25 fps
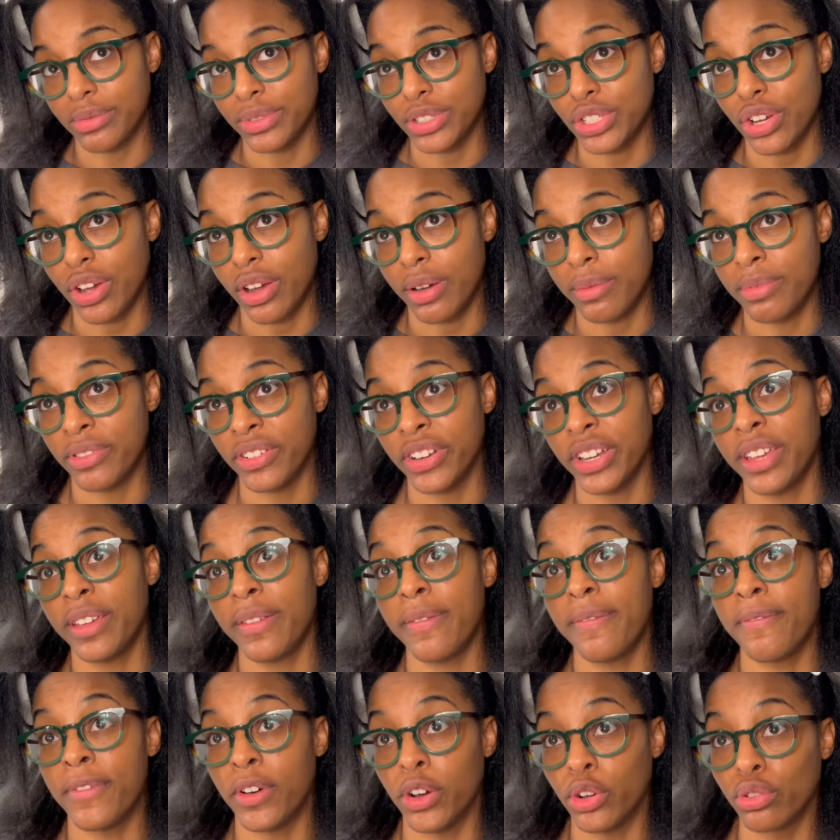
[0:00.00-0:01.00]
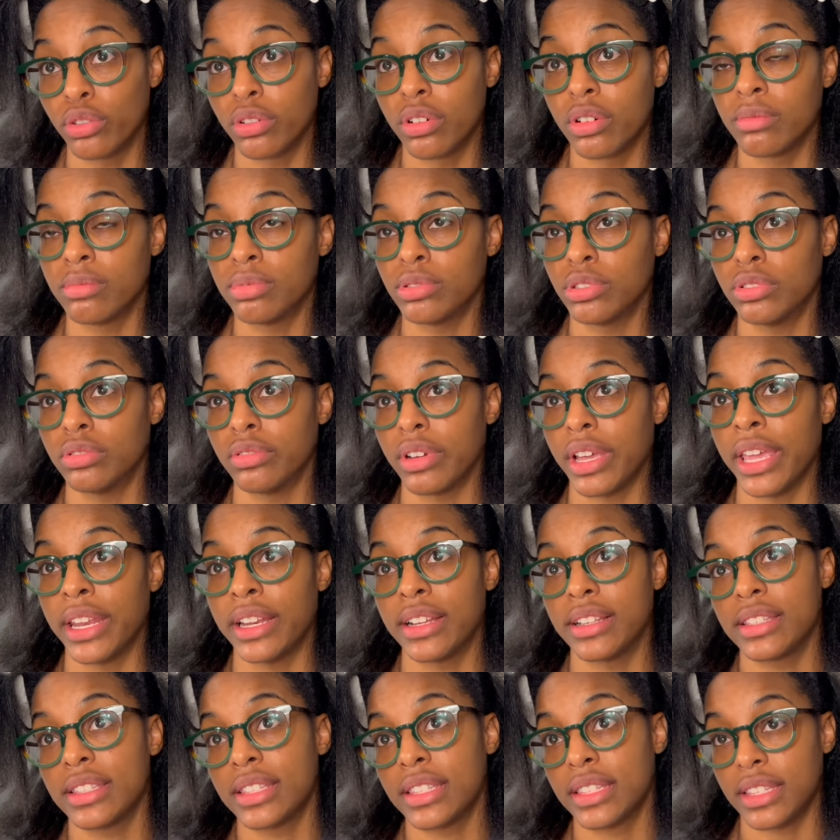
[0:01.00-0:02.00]
with y'all, very vulnerable in
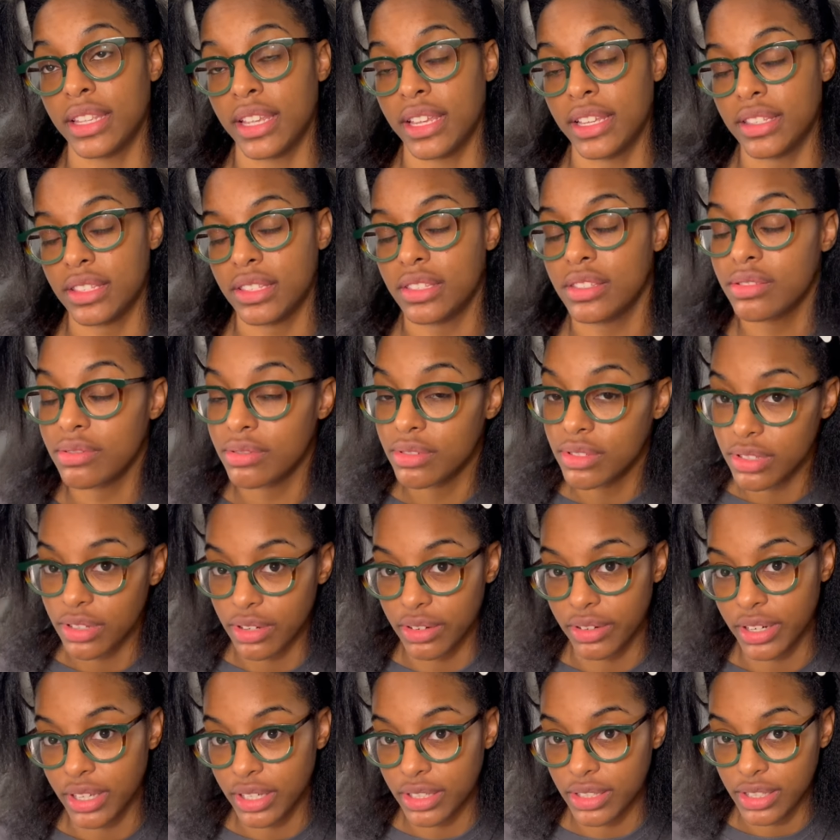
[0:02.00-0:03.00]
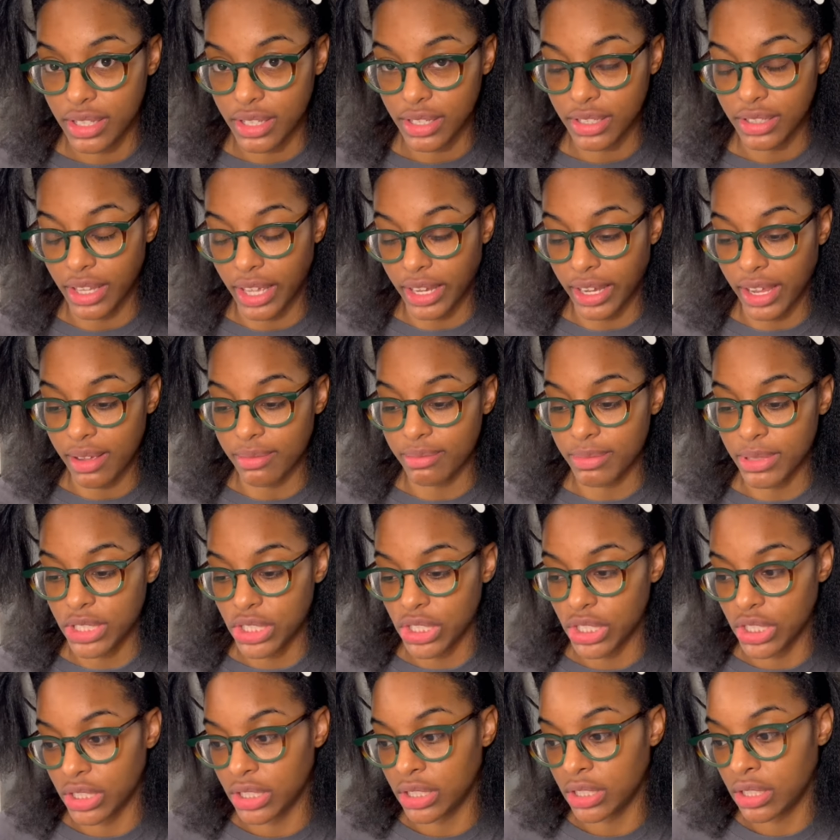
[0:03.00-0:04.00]
a sense, to a certain extent, like I
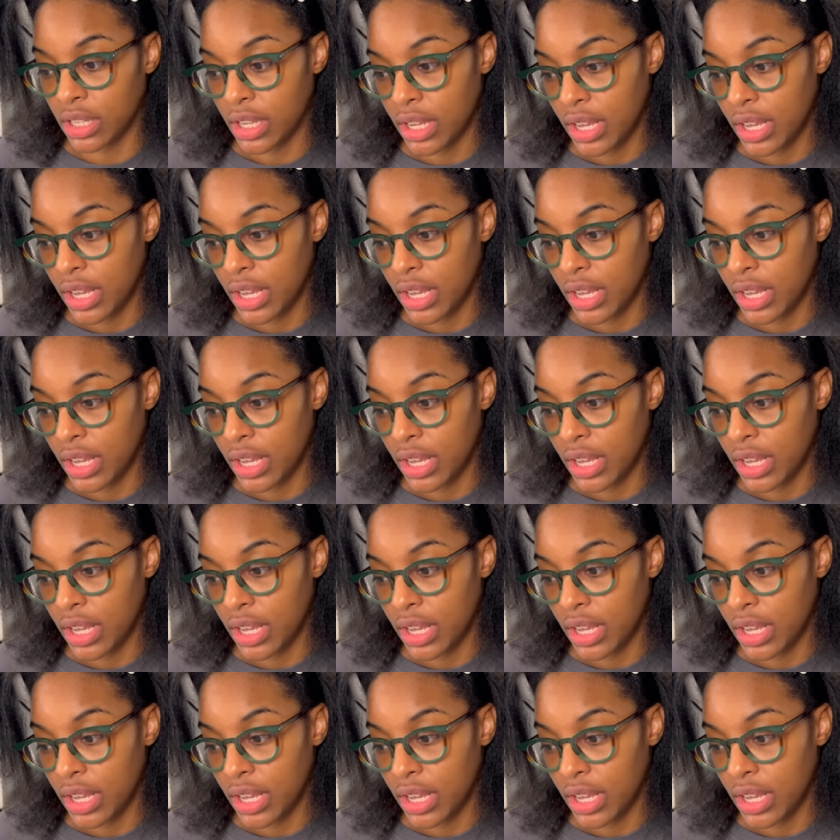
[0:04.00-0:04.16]
mentioned.